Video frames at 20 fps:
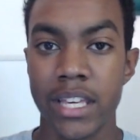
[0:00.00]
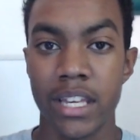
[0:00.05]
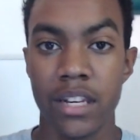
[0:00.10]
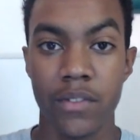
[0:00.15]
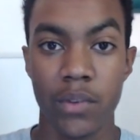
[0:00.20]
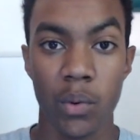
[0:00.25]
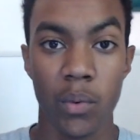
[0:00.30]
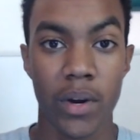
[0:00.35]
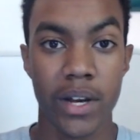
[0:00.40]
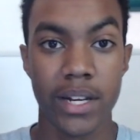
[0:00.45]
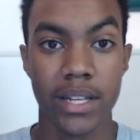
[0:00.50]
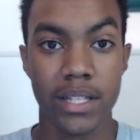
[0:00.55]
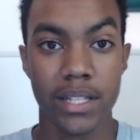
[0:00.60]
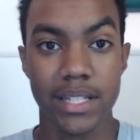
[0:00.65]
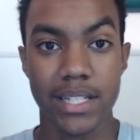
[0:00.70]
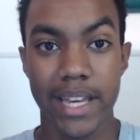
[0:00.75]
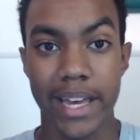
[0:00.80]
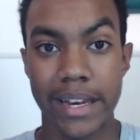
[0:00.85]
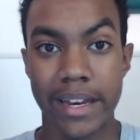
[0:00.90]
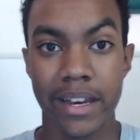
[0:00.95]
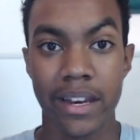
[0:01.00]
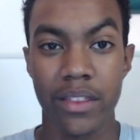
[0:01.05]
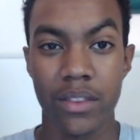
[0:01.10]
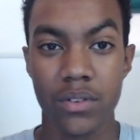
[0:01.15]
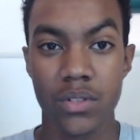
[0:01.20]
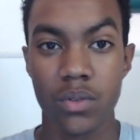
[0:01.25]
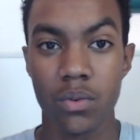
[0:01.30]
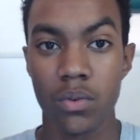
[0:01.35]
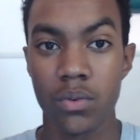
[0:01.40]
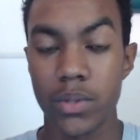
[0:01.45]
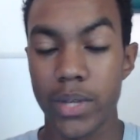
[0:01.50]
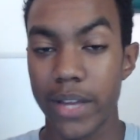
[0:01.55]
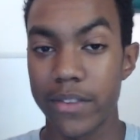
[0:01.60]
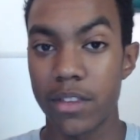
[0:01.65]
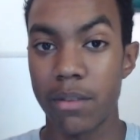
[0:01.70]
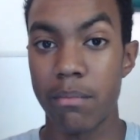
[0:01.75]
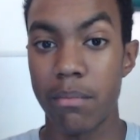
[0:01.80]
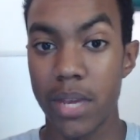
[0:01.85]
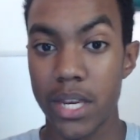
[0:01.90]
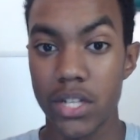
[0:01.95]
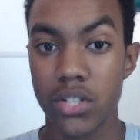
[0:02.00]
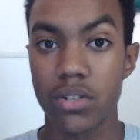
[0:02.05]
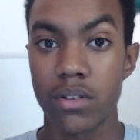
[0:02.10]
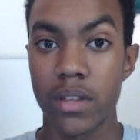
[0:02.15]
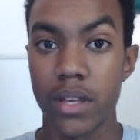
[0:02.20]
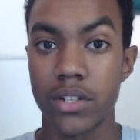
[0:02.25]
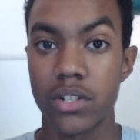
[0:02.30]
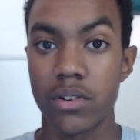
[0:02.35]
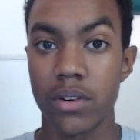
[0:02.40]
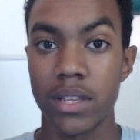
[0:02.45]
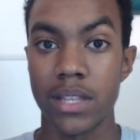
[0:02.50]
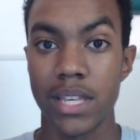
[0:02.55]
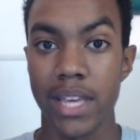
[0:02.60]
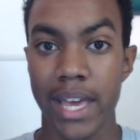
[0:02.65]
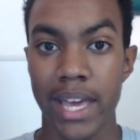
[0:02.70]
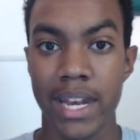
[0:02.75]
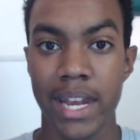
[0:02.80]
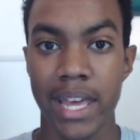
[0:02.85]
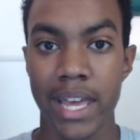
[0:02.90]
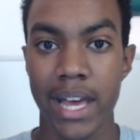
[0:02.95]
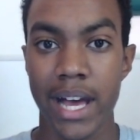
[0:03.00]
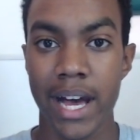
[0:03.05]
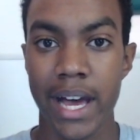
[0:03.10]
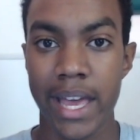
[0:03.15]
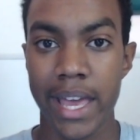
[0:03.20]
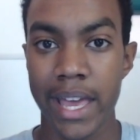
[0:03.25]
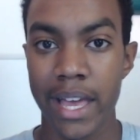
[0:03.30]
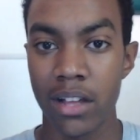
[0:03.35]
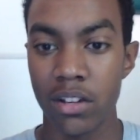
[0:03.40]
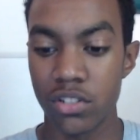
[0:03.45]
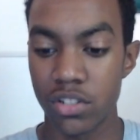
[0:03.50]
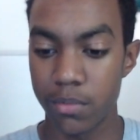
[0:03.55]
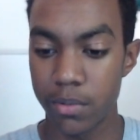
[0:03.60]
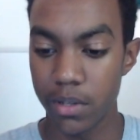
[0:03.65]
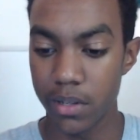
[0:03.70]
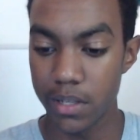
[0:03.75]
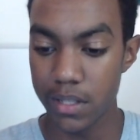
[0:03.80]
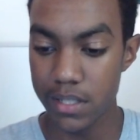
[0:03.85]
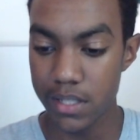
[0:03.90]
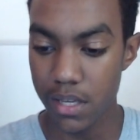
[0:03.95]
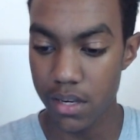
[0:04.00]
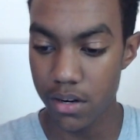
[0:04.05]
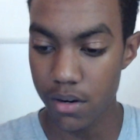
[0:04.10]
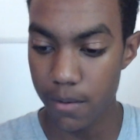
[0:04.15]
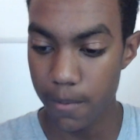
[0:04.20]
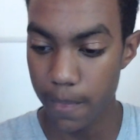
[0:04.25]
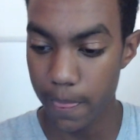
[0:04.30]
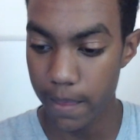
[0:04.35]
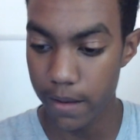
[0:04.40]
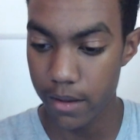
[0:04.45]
And if you want to attend any of those schools, you have to make sure that you're in the NAIA Eligibility Center.